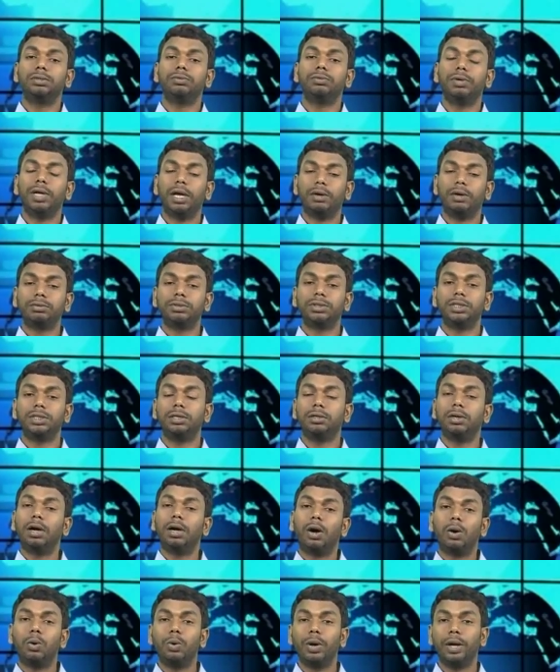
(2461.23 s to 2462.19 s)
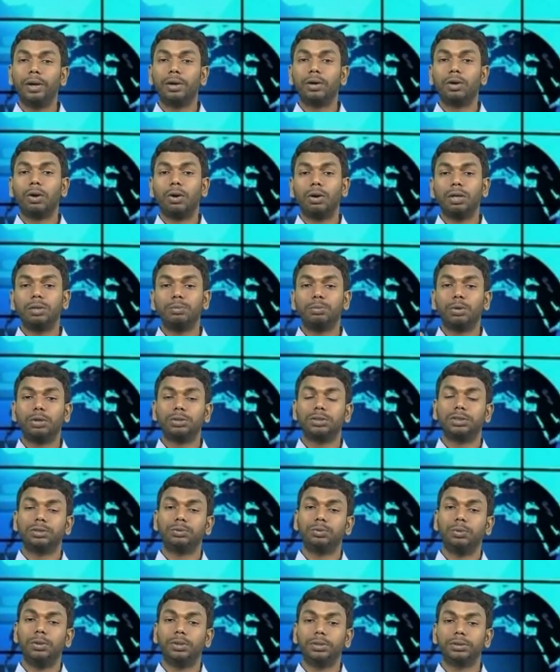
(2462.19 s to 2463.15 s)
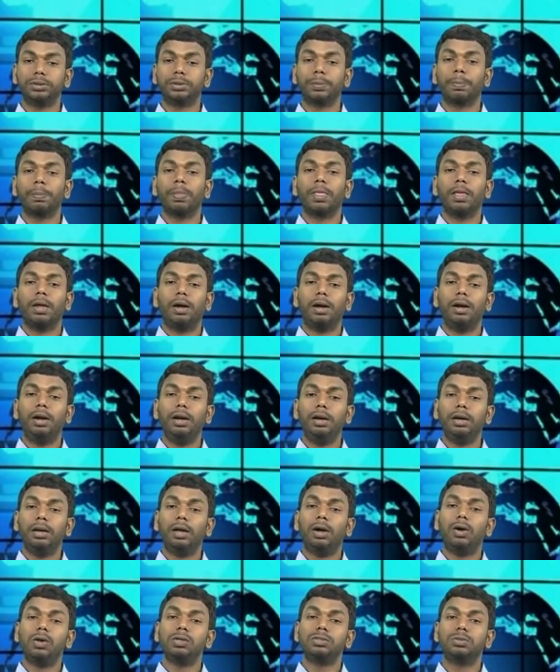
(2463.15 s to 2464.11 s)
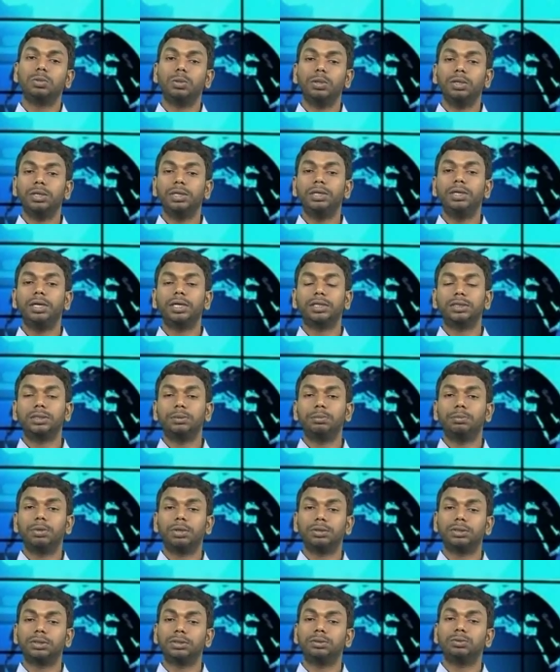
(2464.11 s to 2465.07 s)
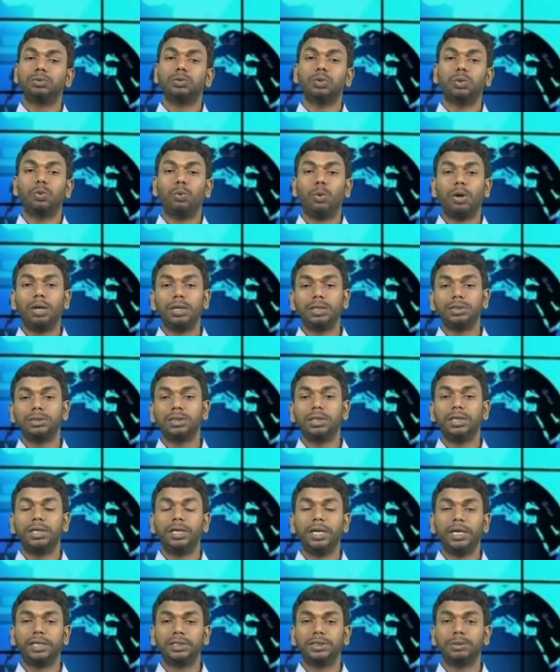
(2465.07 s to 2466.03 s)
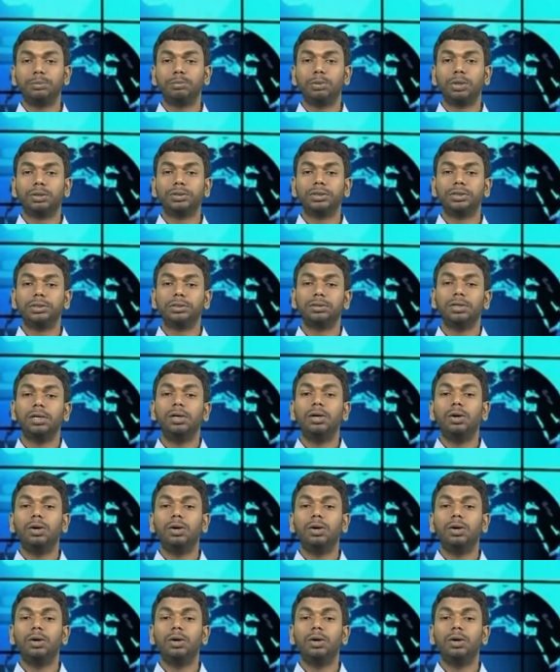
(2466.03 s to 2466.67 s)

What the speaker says: we have seen how a crawling process works, and also indexing process. So what is an indexing process?